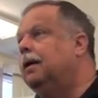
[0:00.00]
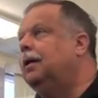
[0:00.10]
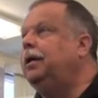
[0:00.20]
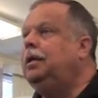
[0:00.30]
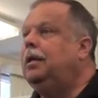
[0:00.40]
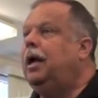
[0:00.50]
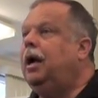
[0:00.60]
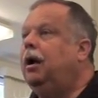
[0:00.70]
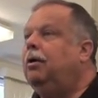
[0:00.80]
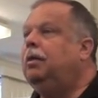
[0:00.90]
clean the
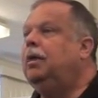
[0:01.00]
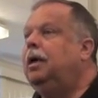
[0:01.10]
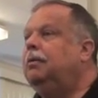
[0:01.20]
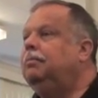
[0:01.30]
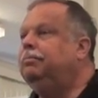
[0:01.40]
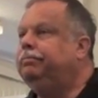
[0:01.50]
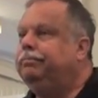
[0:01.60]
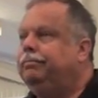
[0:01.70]
hair and then